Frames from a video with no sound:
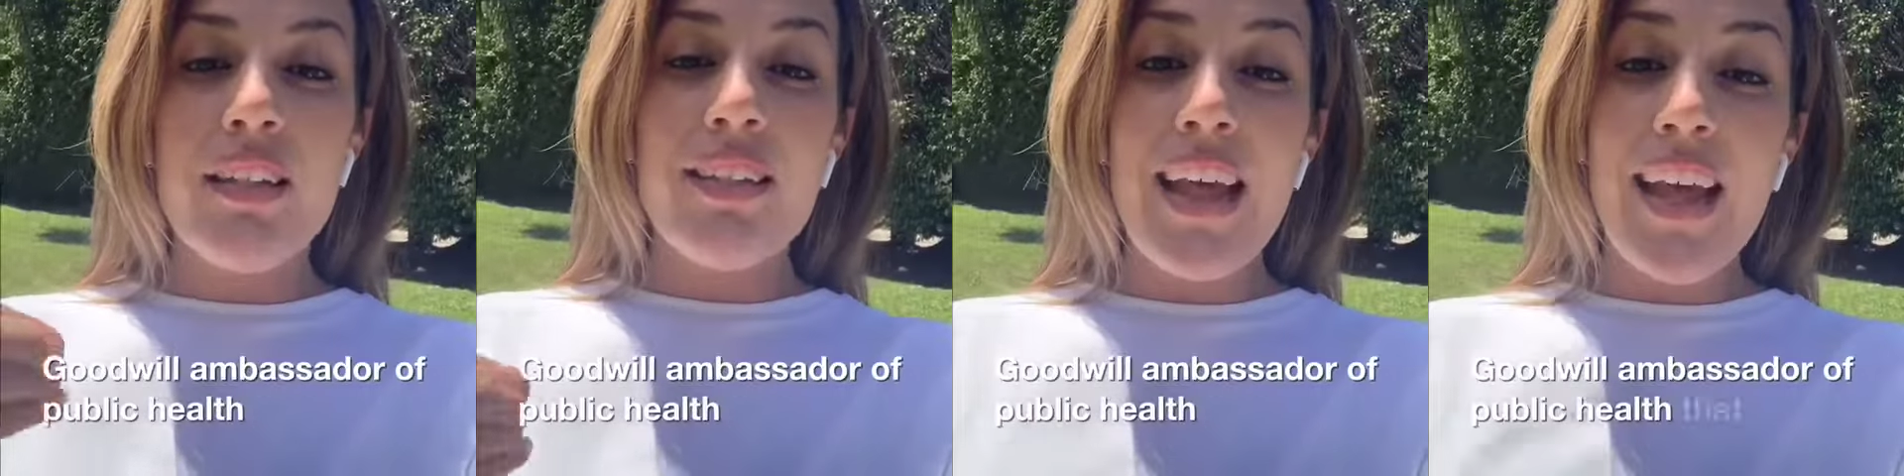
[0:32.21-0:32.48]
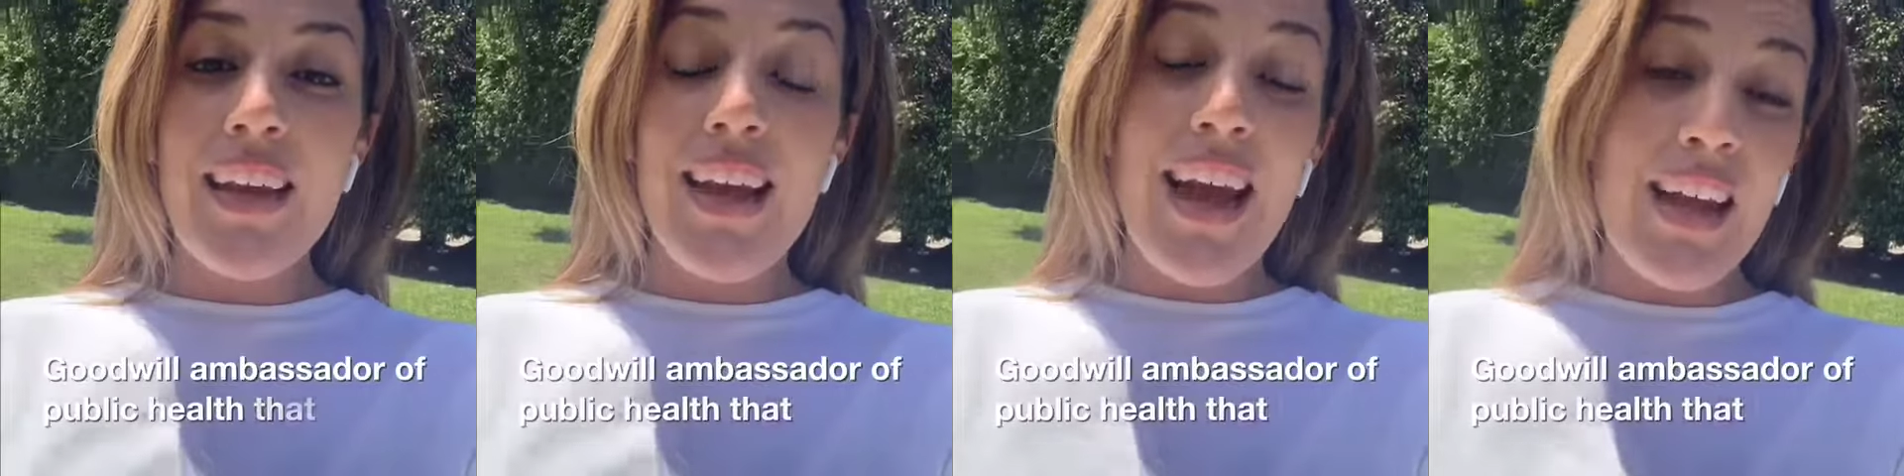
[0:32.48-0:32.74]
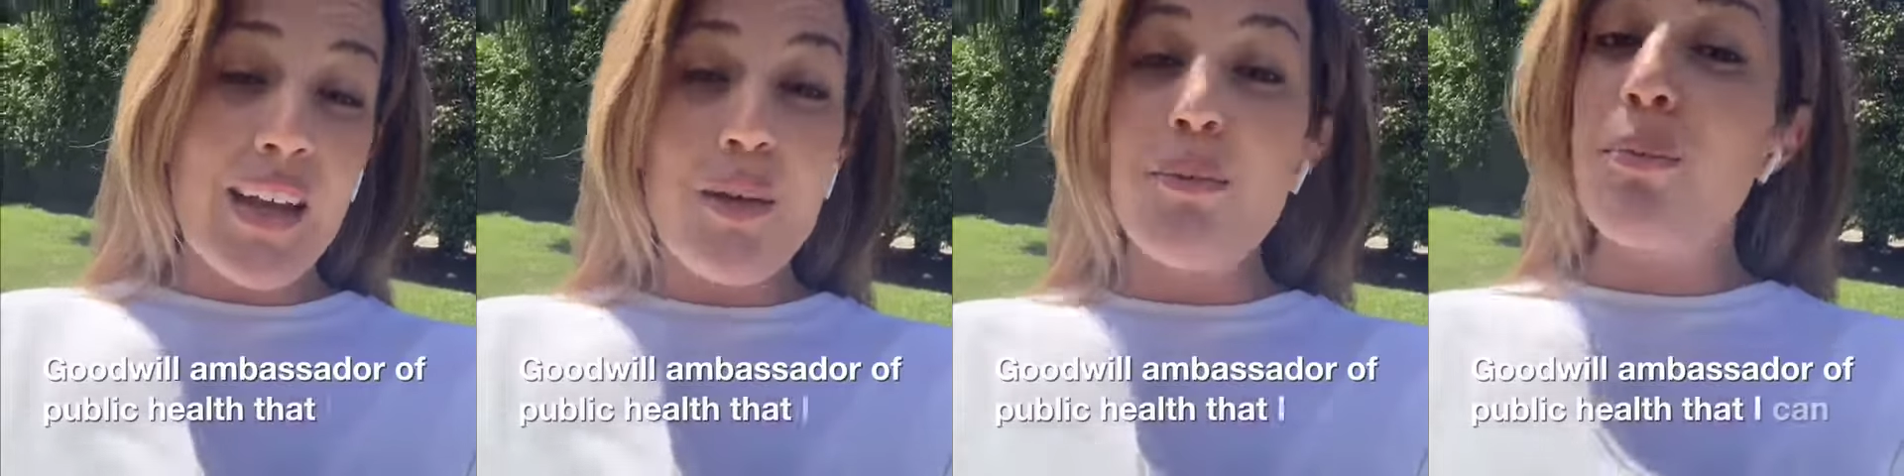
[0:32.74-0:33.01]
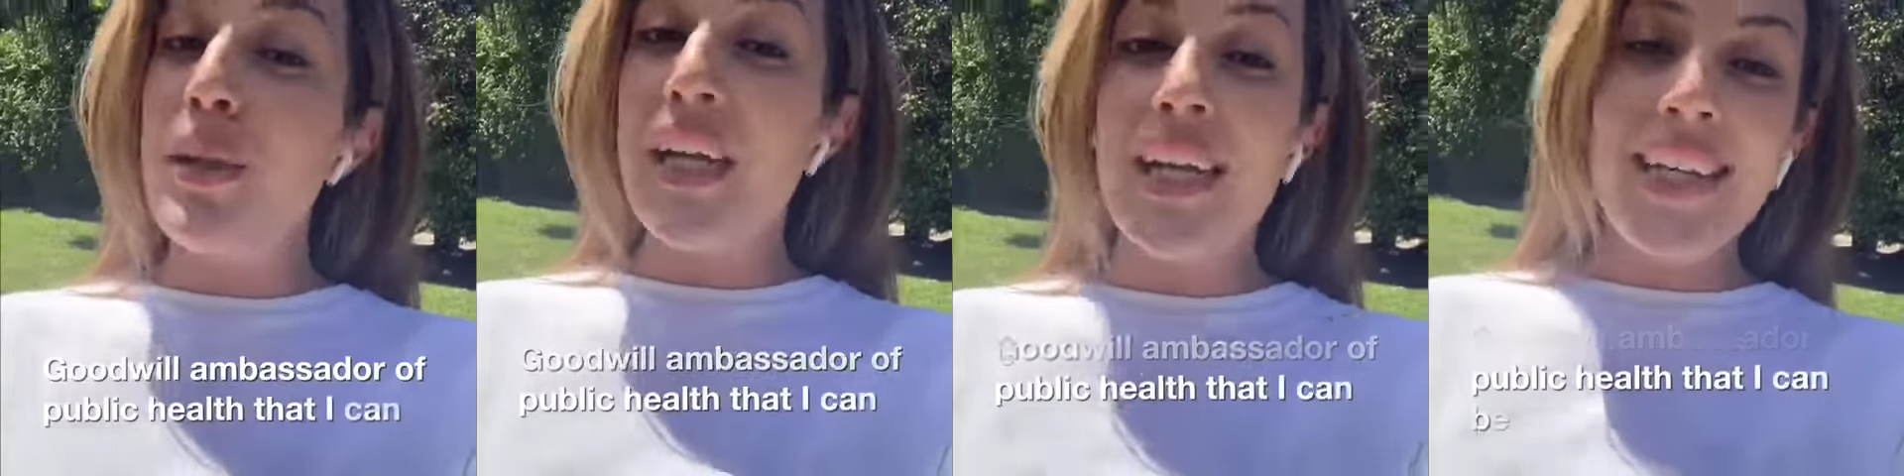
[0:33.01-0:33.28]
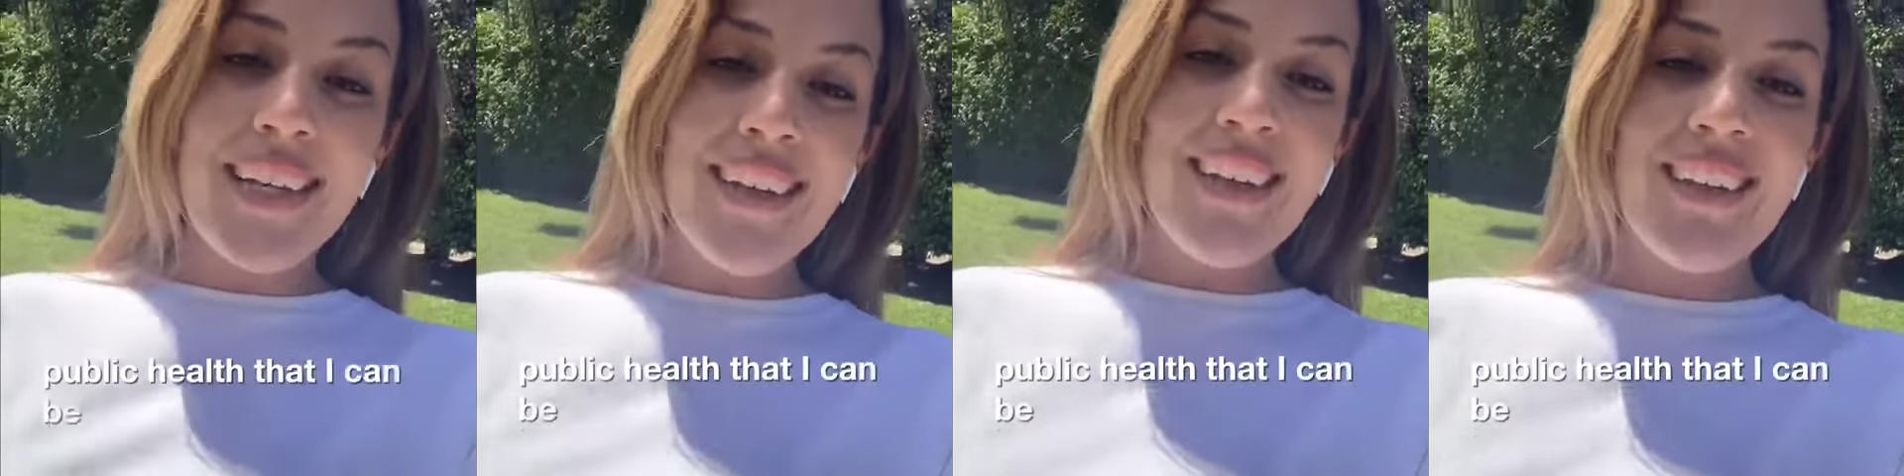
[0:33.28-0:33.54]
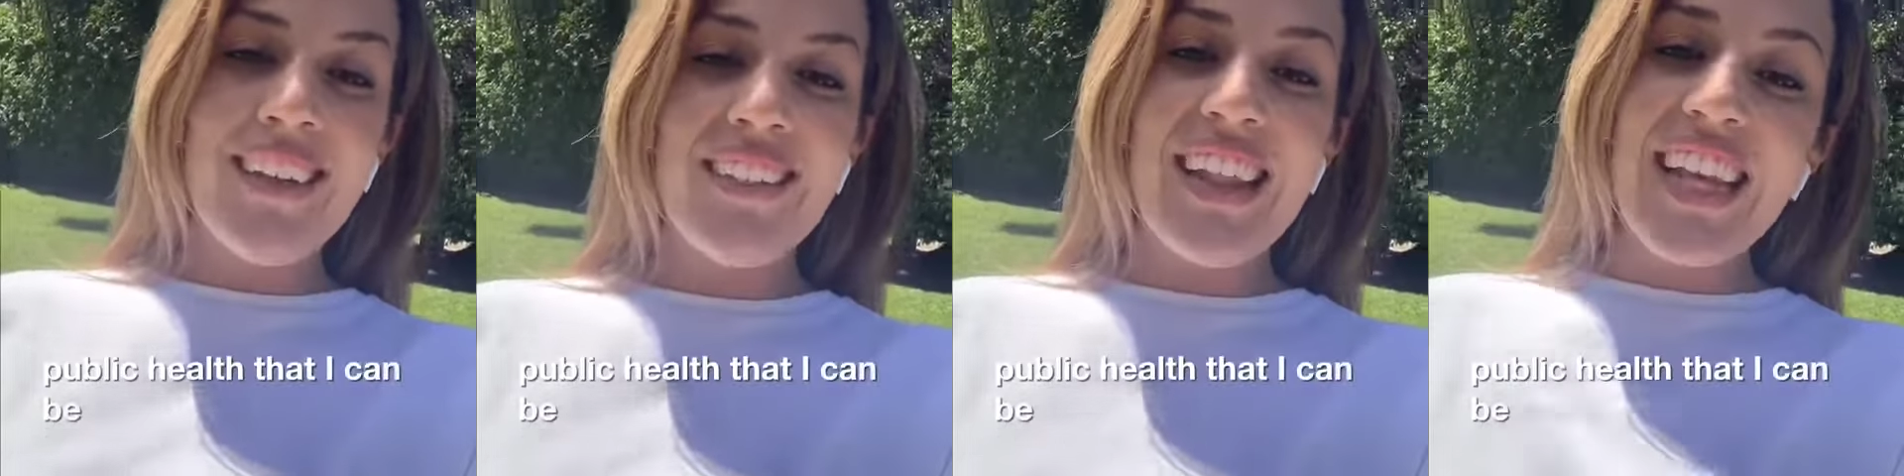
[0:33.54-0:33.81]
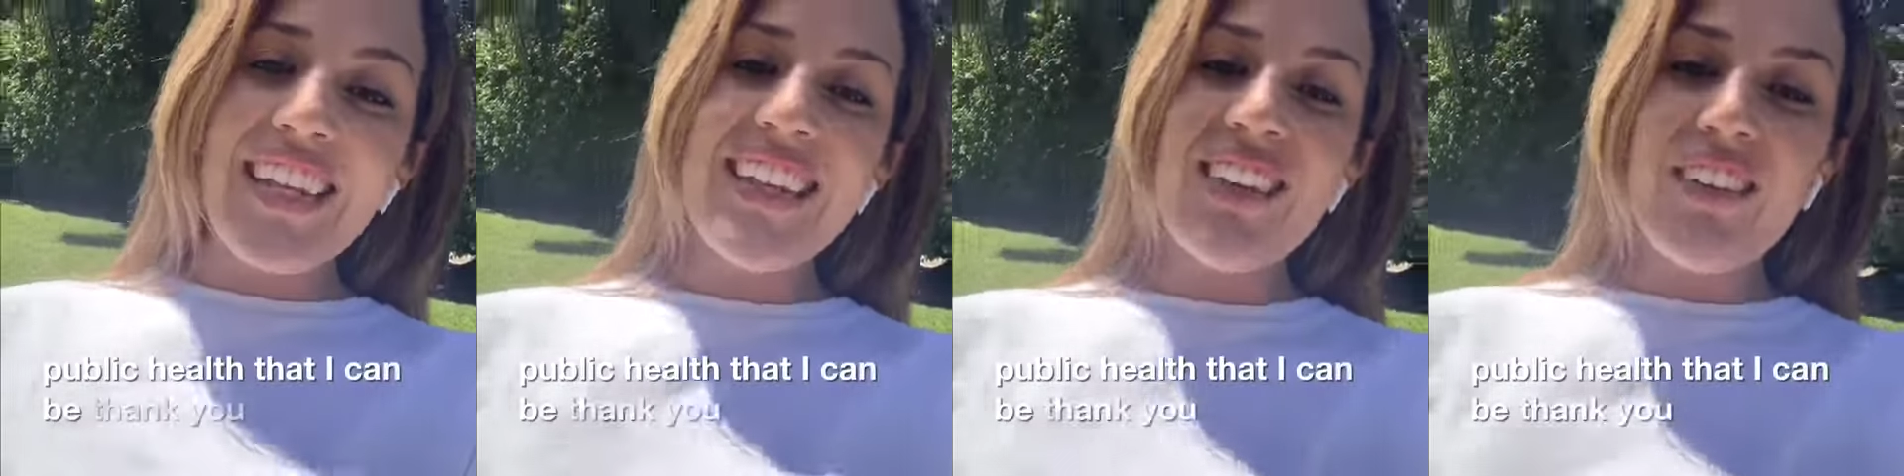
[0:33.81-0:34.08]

that I can be. Thank